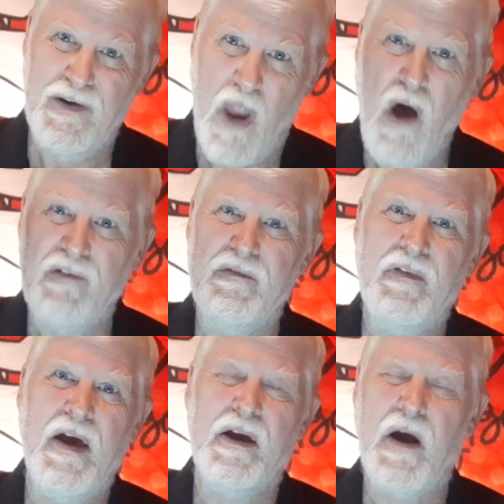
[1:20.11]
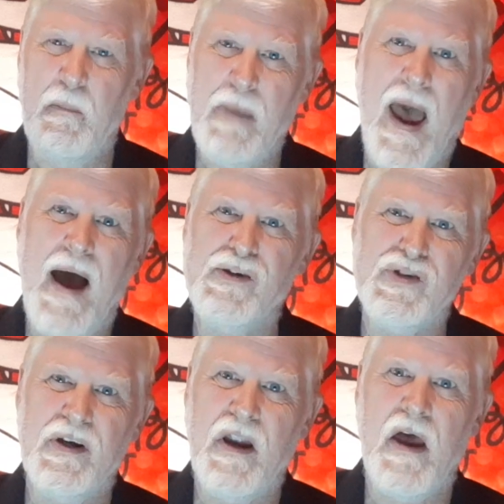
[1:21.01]
love and
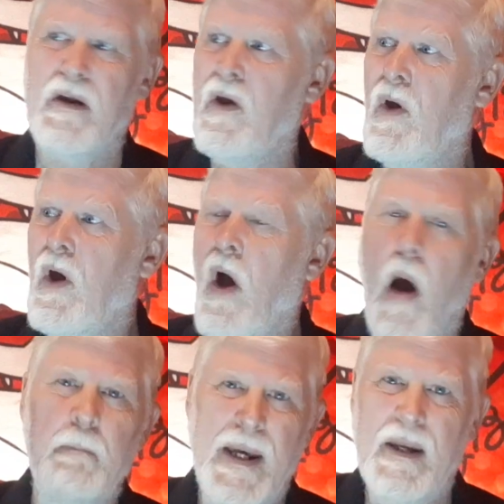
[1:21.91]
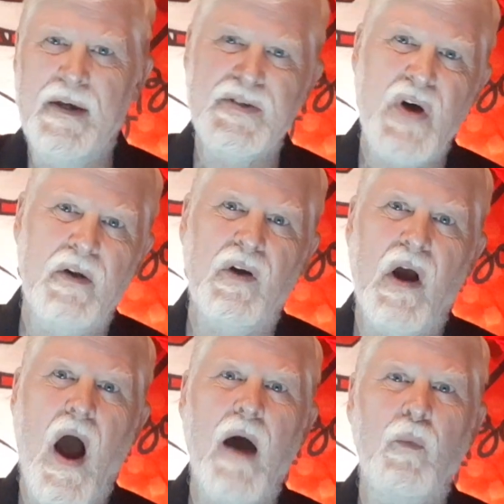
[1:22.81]
compassion and obedience unto
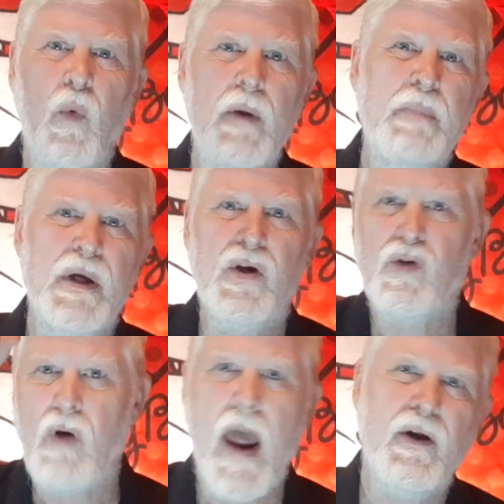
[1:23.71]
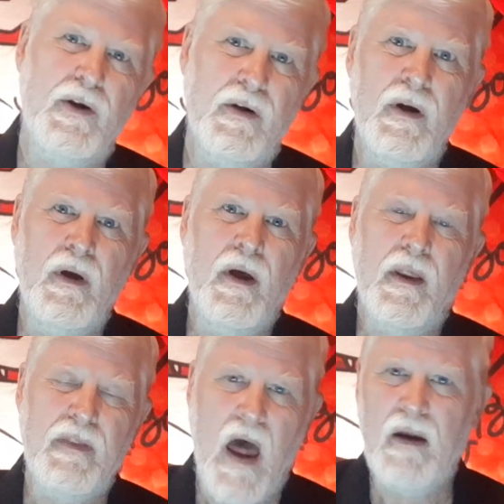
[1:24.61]
God would be greater
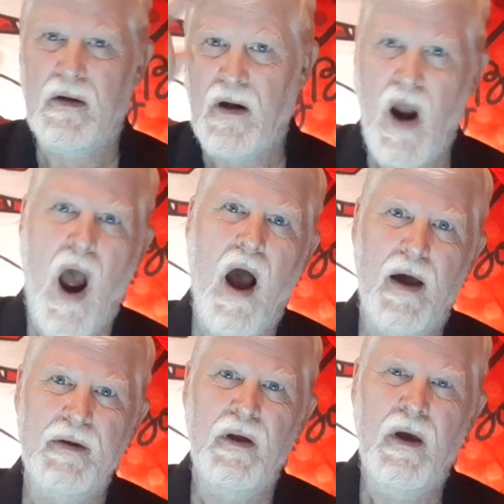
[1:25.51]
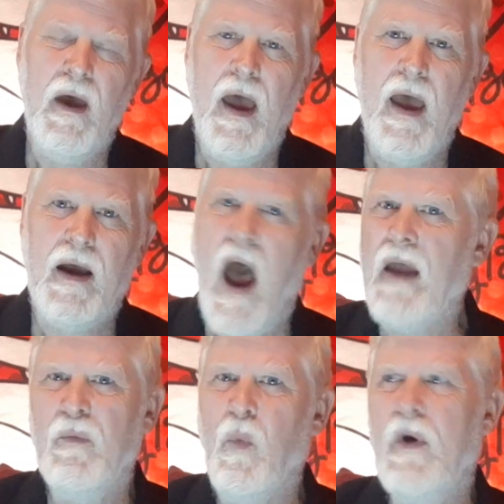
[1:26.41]
than God
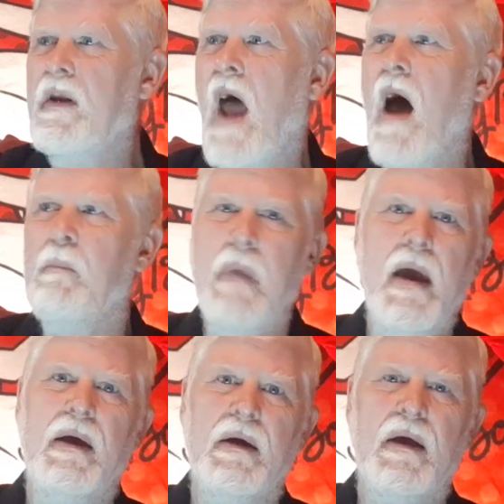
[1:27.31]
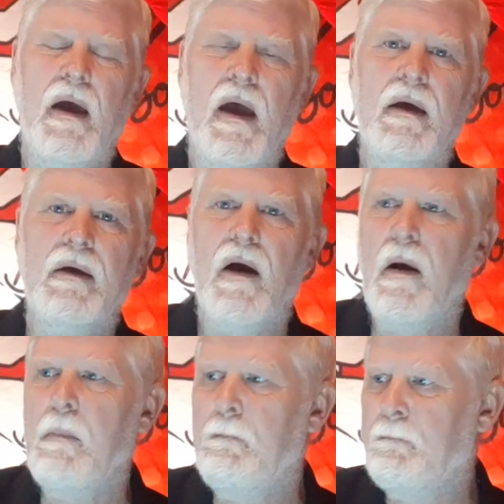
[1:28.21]
God would not make a,
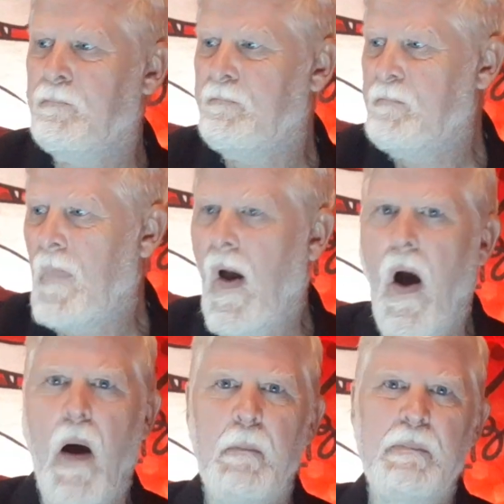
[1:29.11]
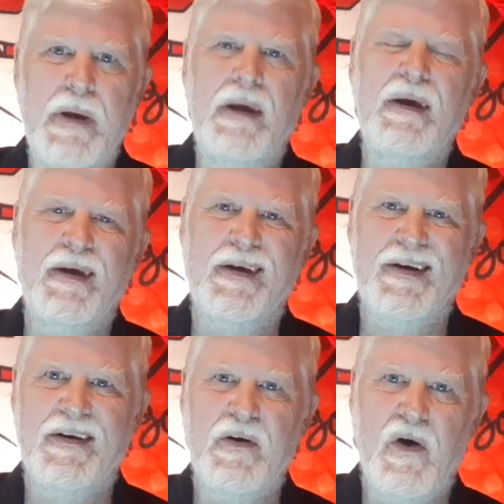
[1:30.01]
um, a
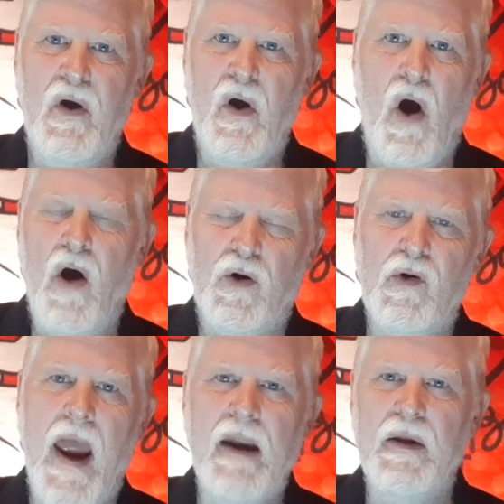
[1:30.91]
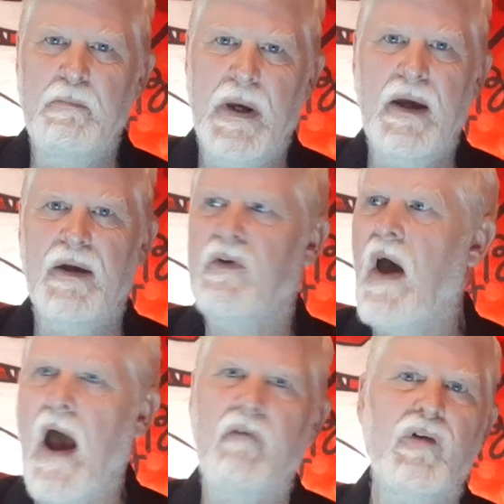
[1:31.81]
being, a created being, to
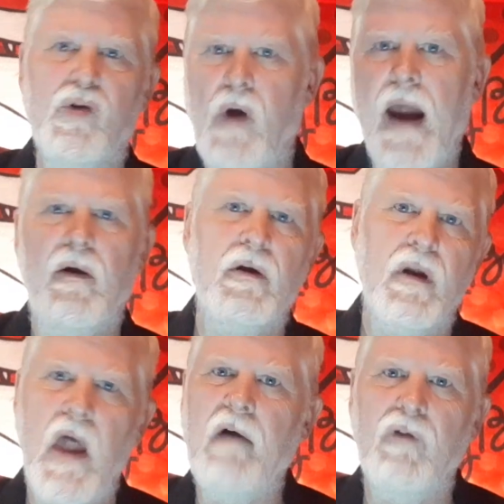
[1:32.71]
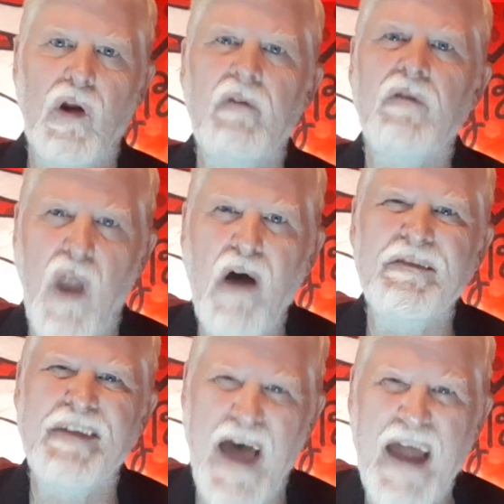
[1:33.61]
have a greater level of love
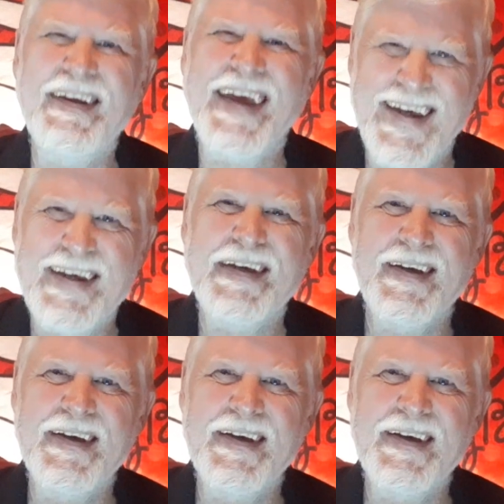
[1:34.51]
than He.